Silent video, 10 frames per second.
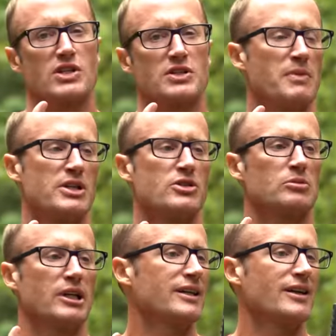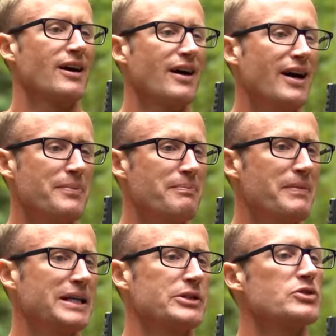as this muzzle brake, I
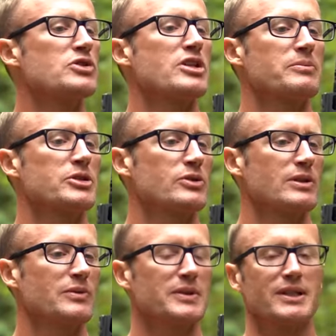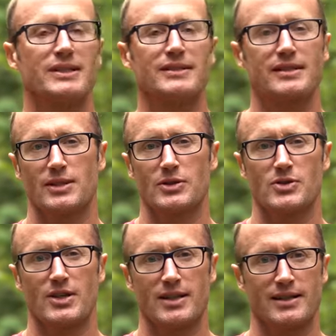might do some shooting with it.
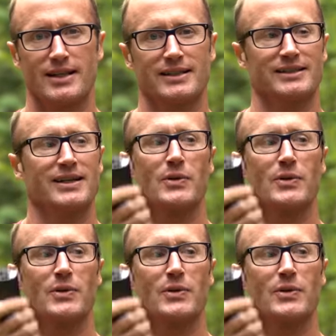Here's the thing,